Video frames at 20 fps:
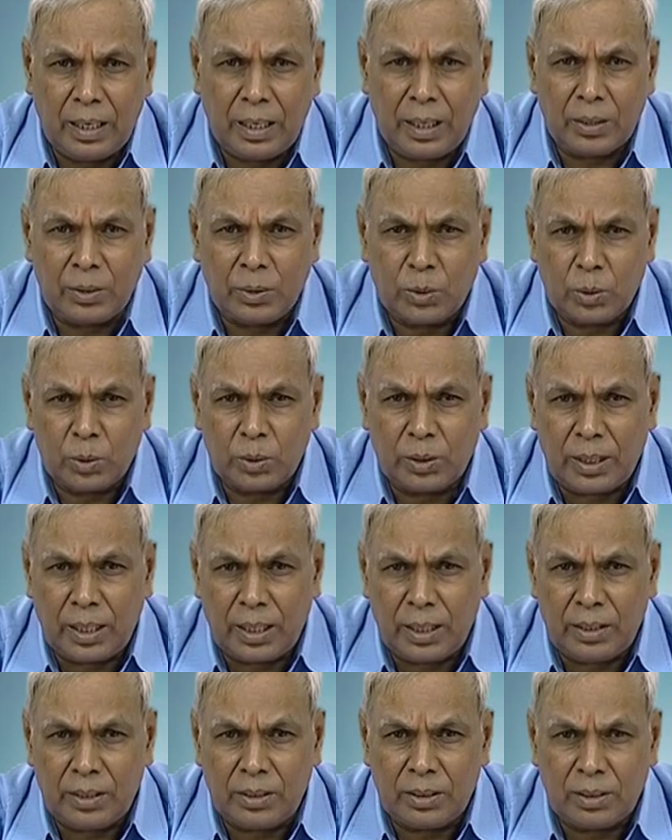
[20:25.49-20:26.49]

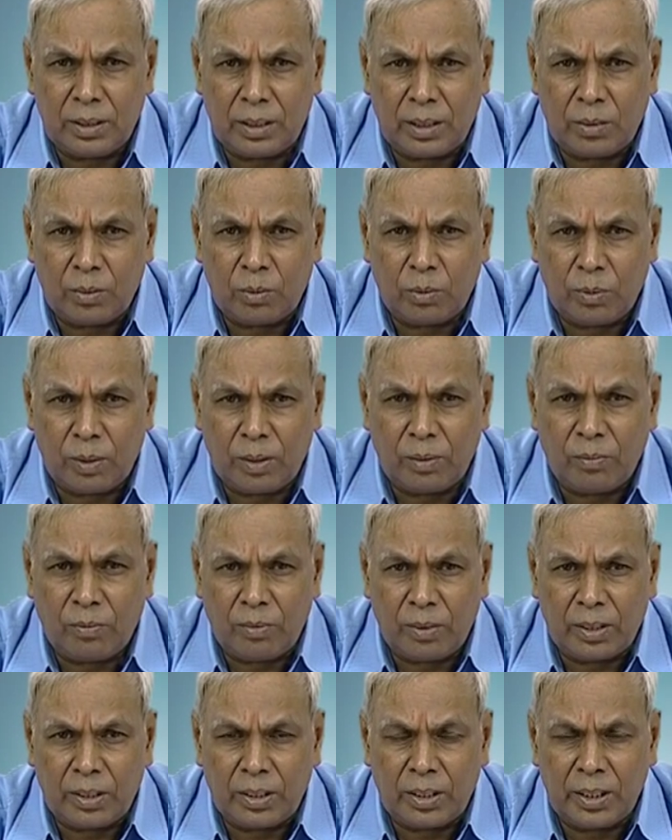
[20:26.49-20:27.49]
orthoxylene is around
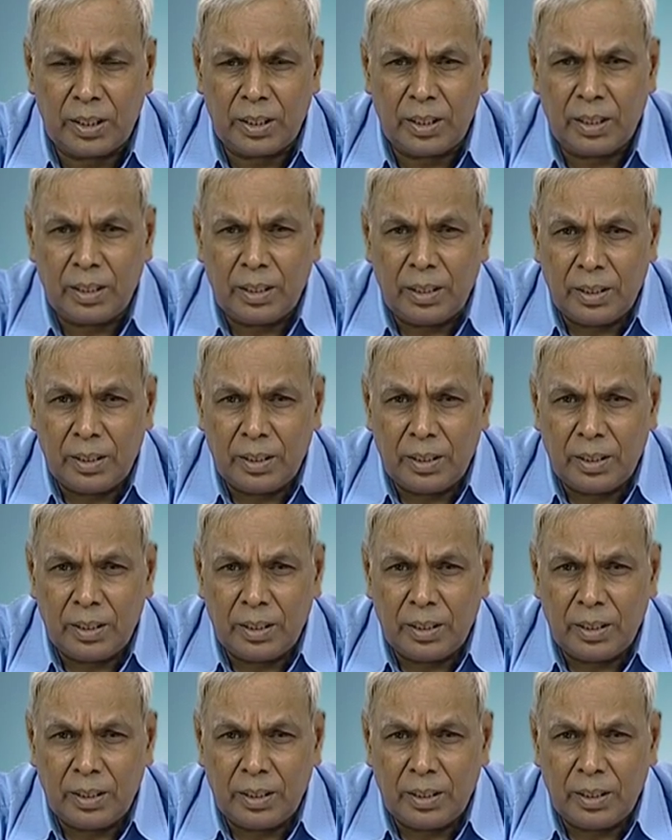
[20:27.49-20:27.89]
140